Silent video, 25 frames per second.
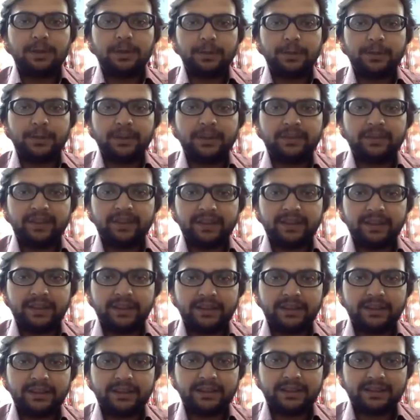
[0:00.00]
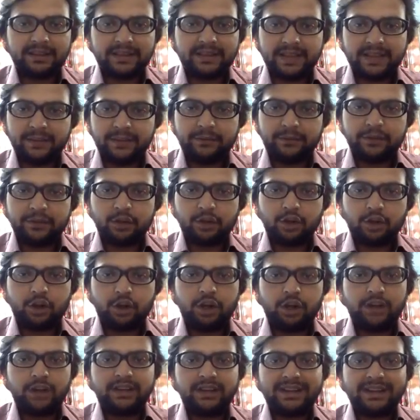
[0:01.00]
prevent theft
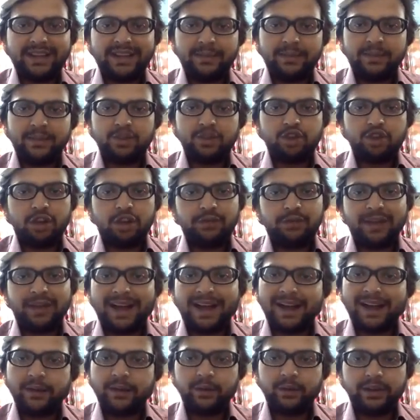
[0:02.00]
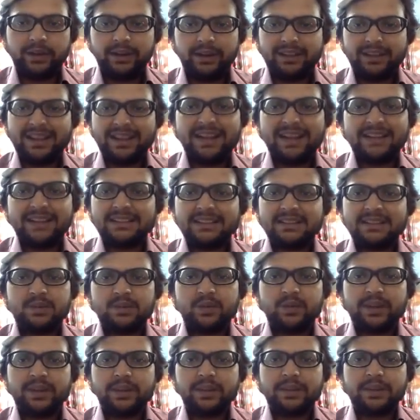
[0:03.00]
or damage of hardware. That is
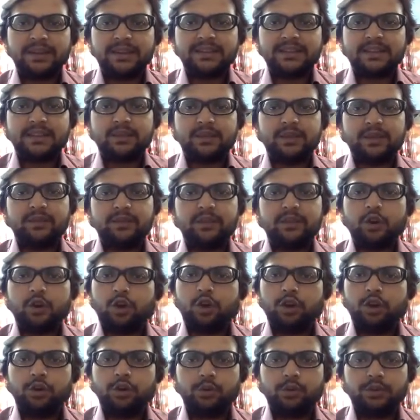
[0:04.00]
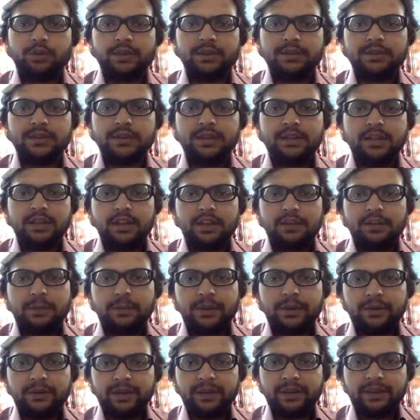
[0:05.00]
very basic way, we all know this.
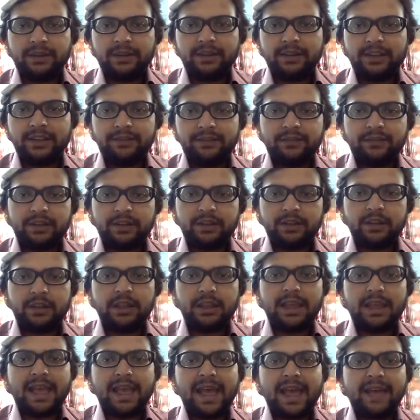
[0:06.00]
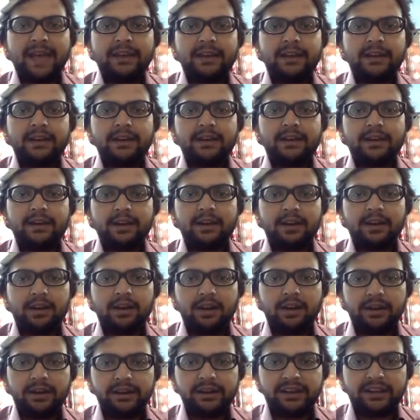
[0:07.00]
Prevent theft and
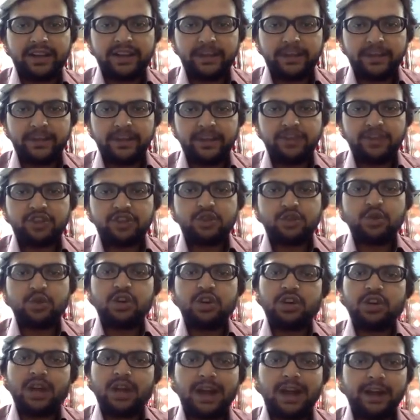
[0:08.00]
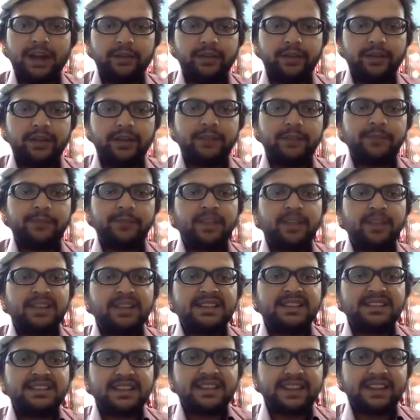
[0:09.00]
damage to hardware.
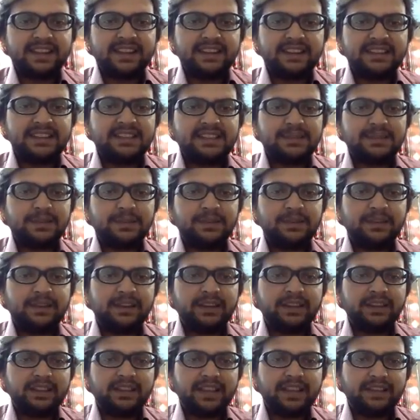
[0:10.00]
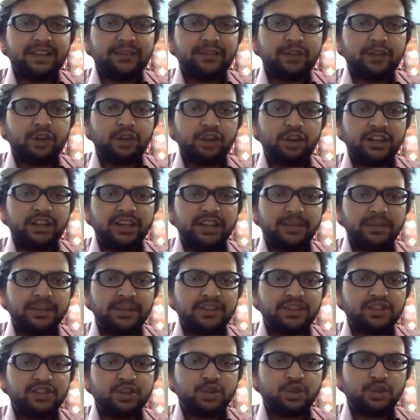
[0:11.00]
Second is prevent theft or
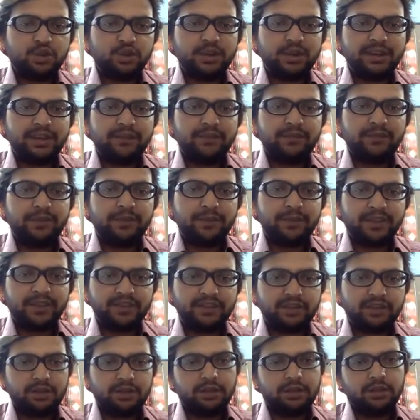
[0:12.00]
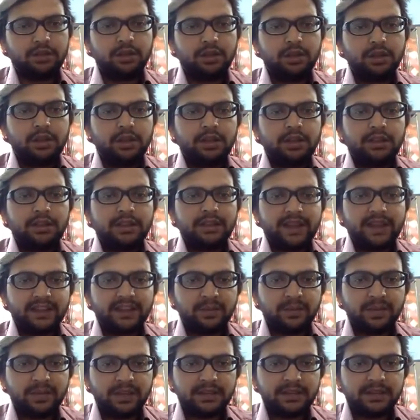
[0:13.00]
damage to information. That
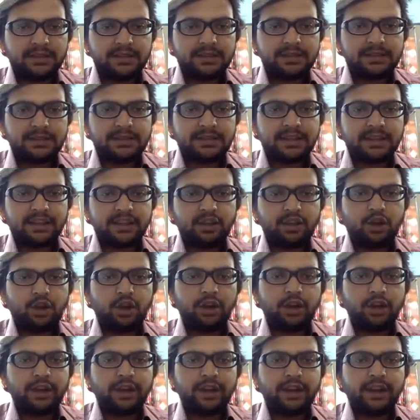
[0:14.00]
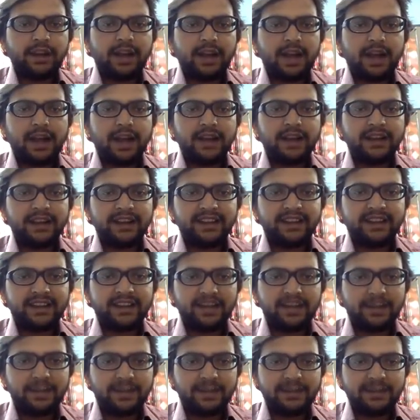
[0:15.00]
means securing our
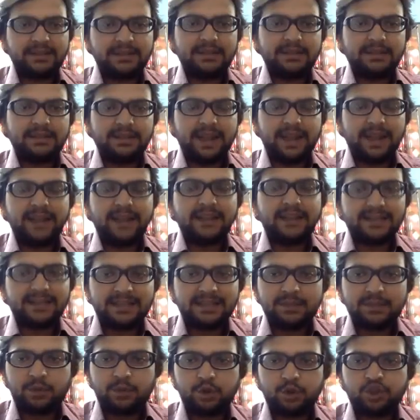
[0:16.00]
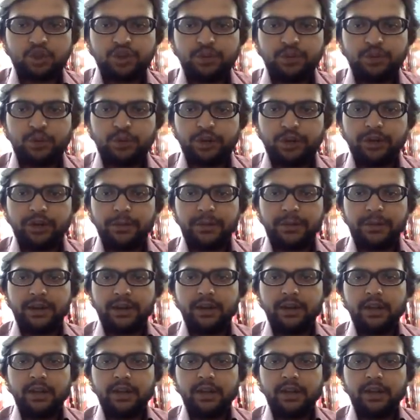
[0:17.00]
database. That is the most important part.